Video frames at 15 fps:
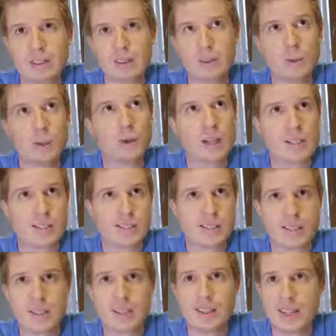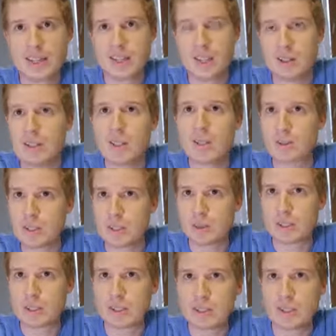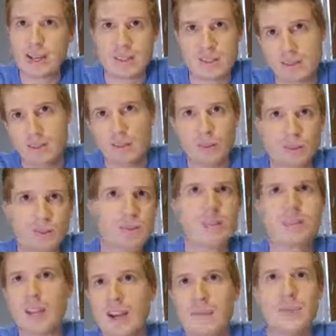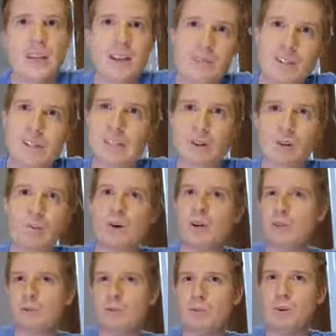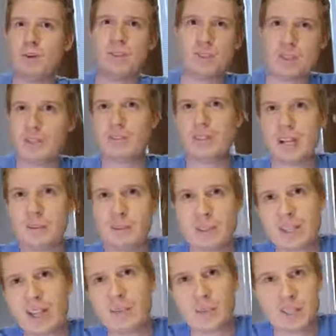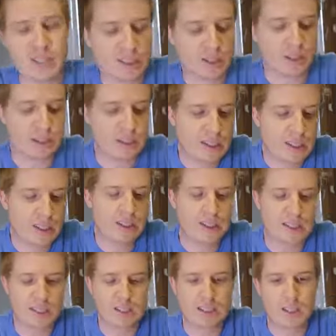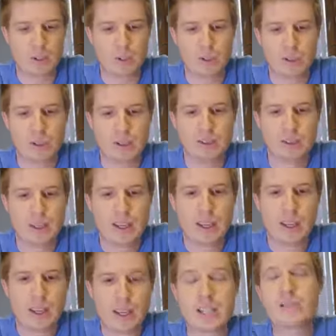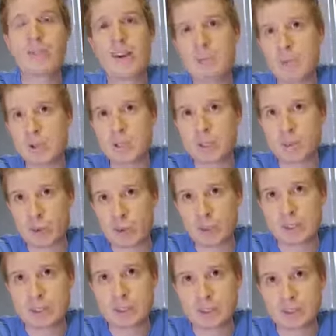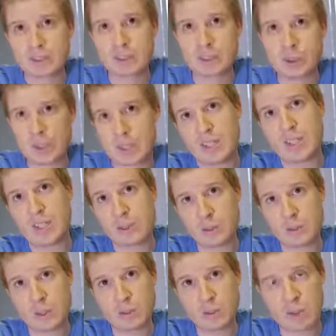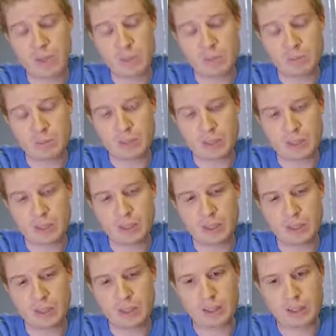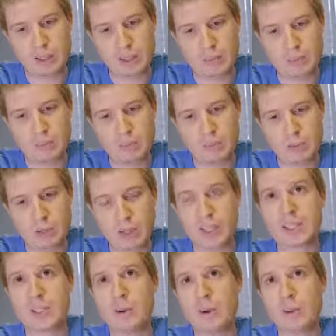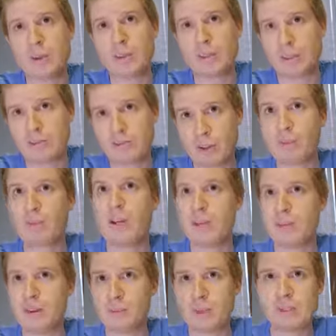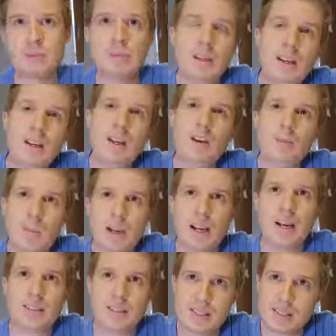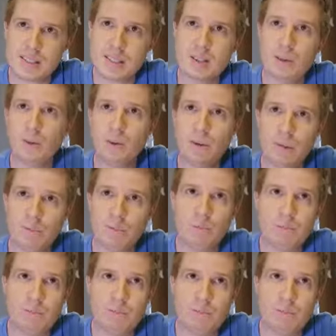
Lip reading: Google hasn't seen that set of search results because it hasn't typed in every single possible word you could ever type into Amazon search to see the products. It's found most of the products, so it's indexed all those pages because there's links to it on the front page of Amazon, but it hasn't seen all the